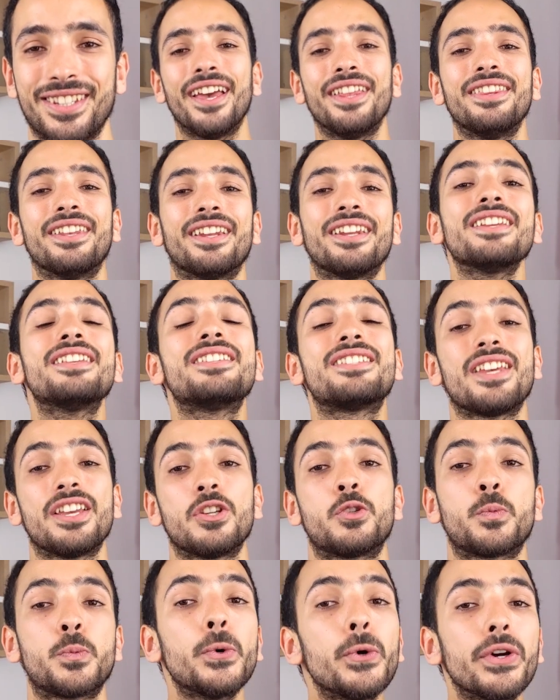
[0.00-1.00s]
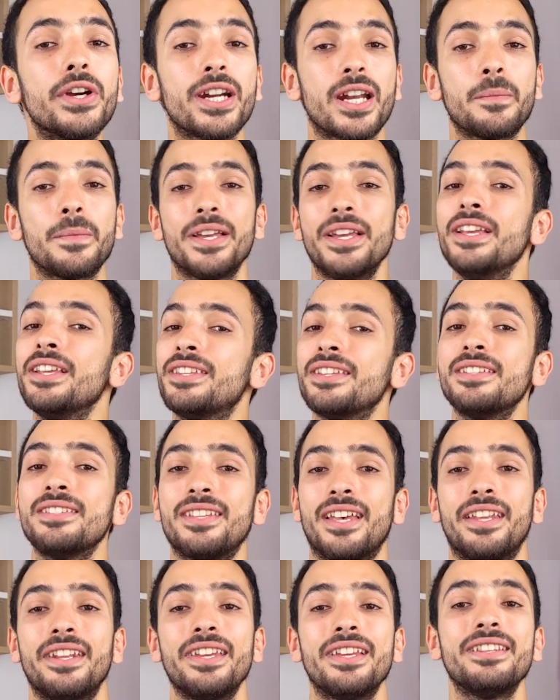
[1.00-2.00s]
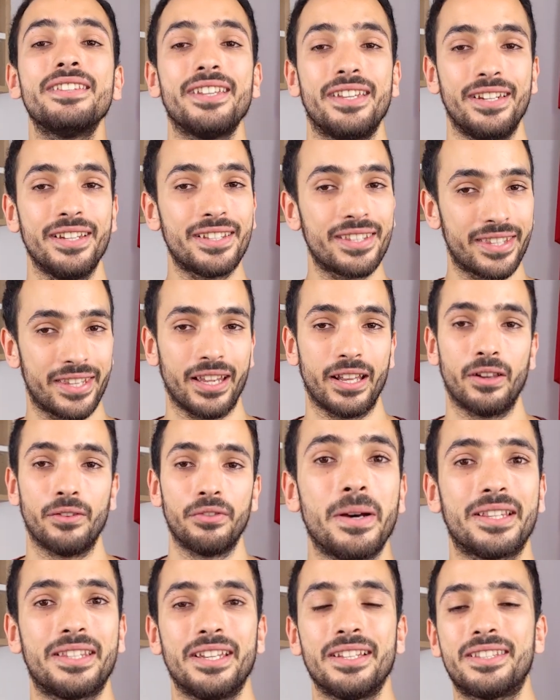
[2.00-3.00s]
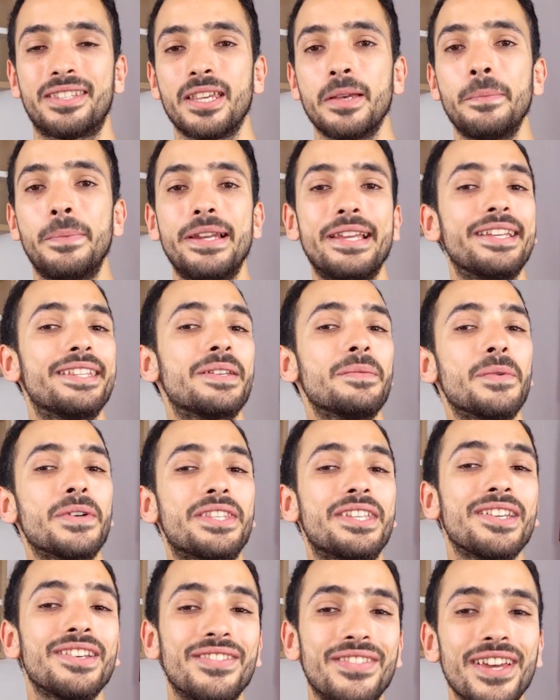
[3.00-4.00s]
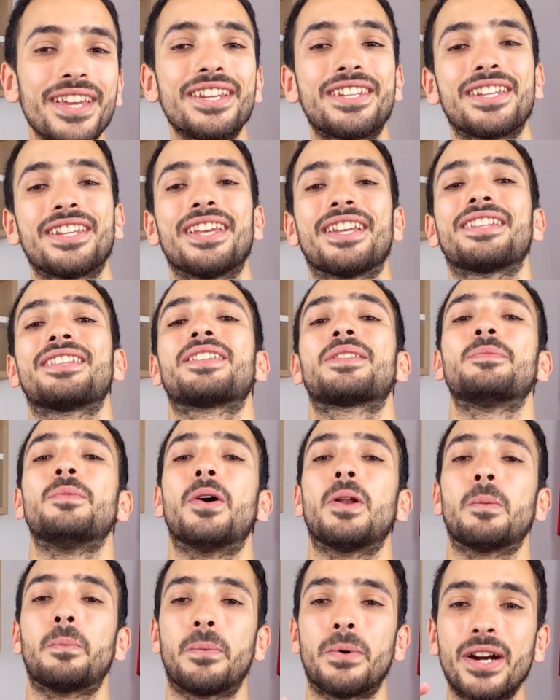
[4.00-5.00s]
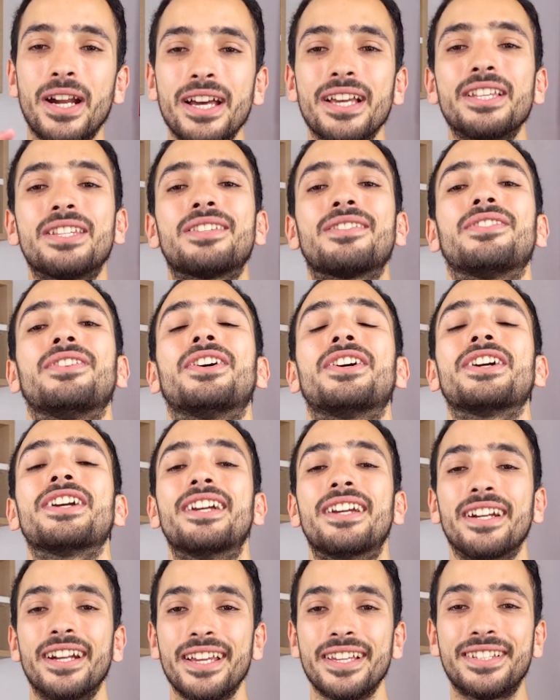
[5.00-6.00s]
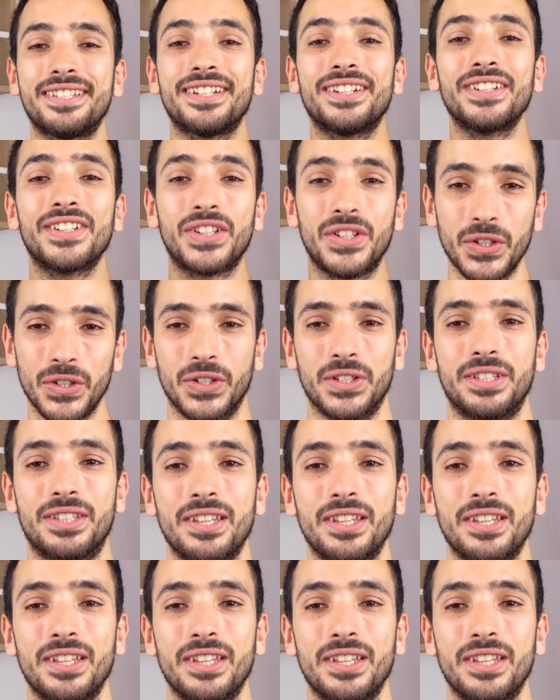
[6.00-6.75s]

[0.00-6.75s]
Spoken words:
And an exchange program isn't an end in itself, but it simply is a motivation and a small prize for a greater good,